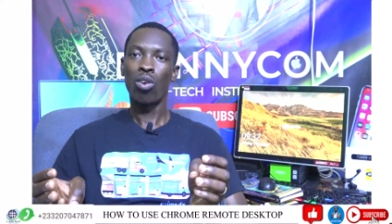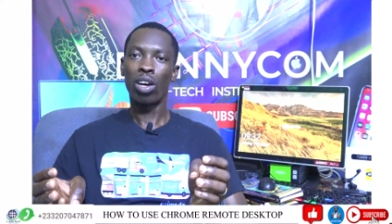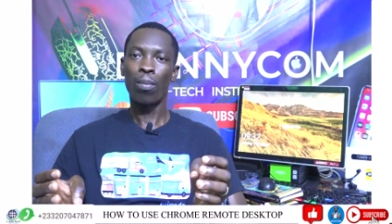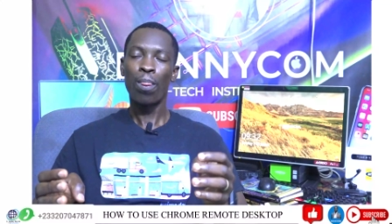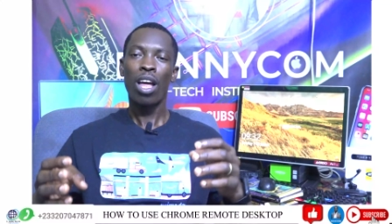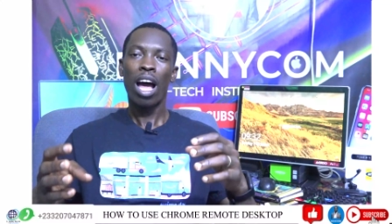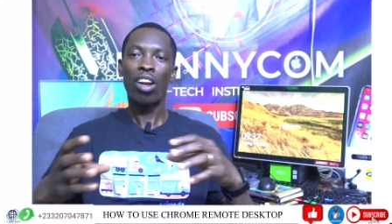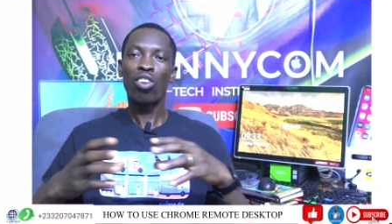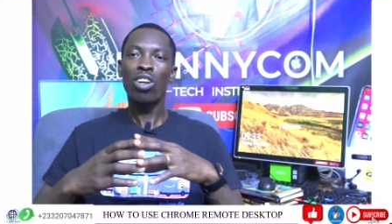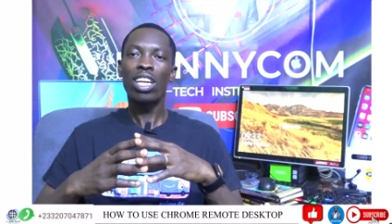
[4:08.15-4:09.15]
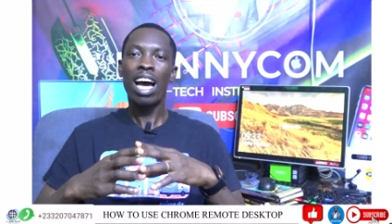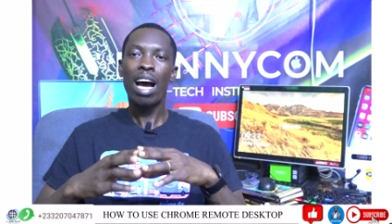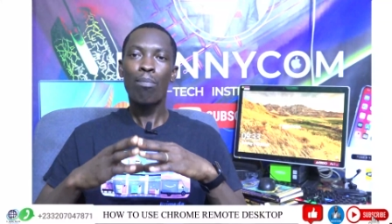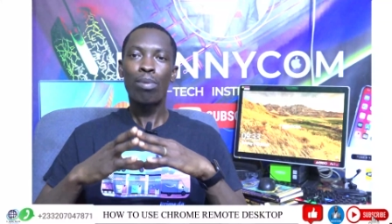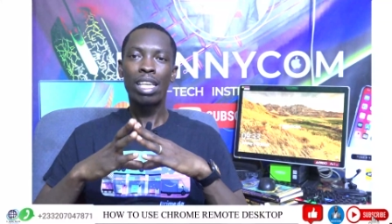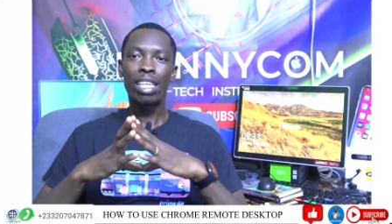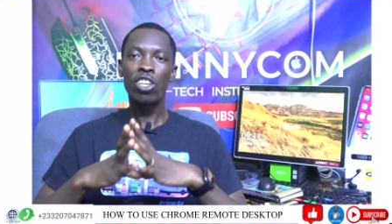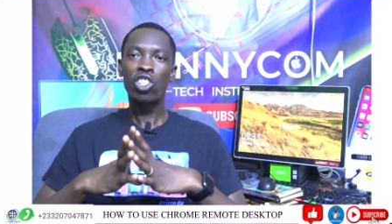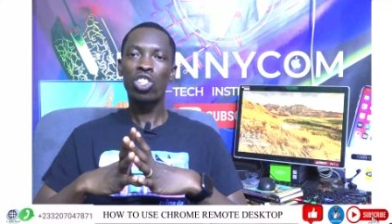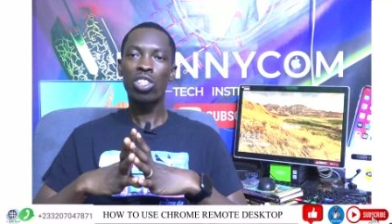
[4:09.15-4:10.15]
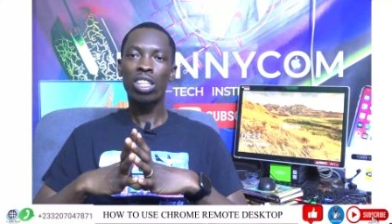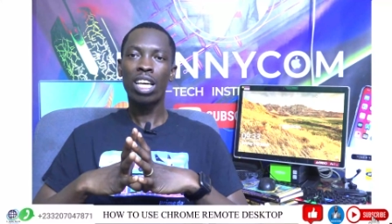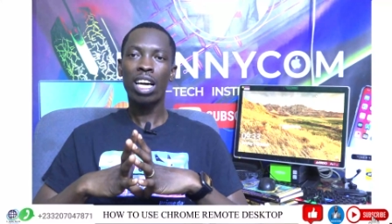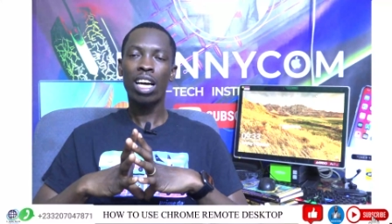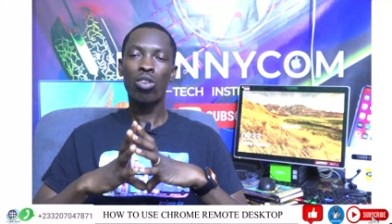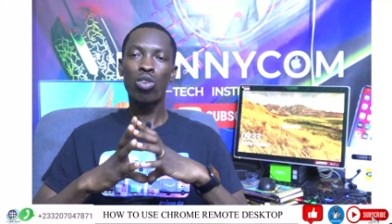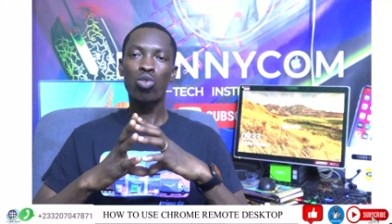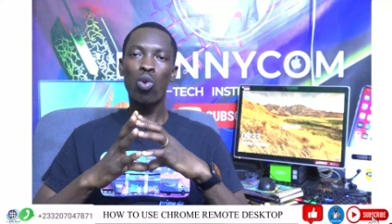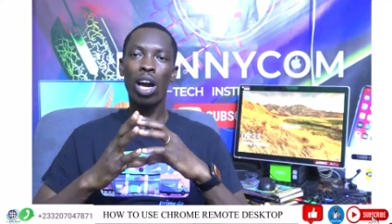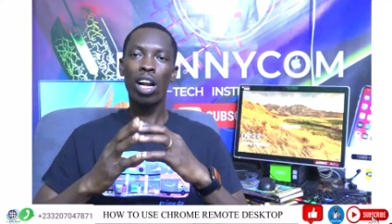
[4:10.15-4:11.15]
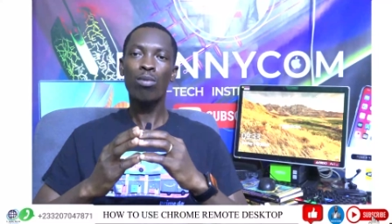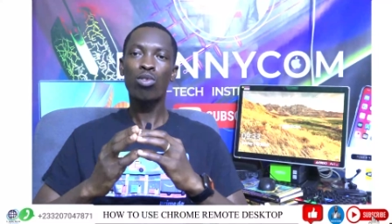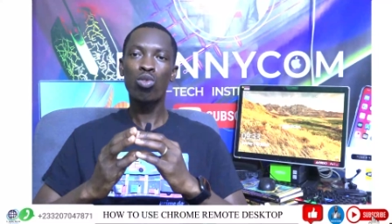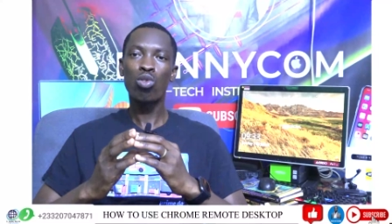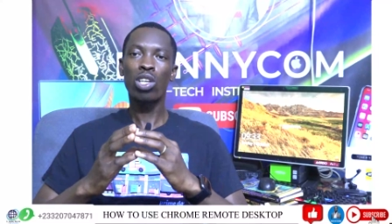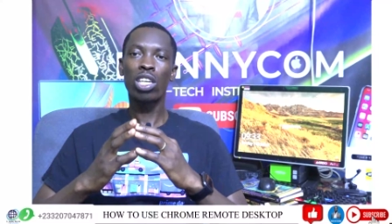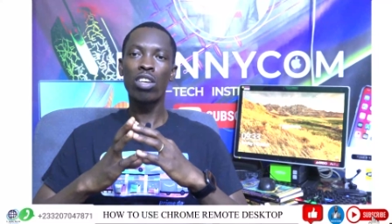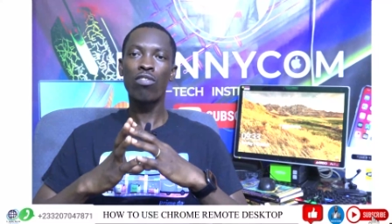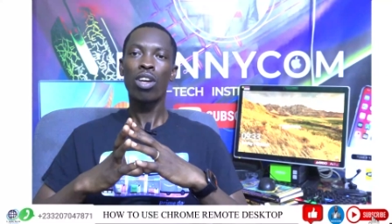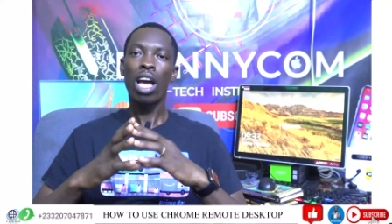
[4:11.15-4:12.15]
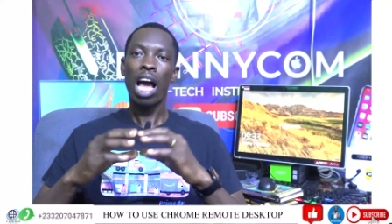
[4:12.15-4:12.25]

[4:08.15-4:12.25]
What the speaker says: Okay, another application that can also help you give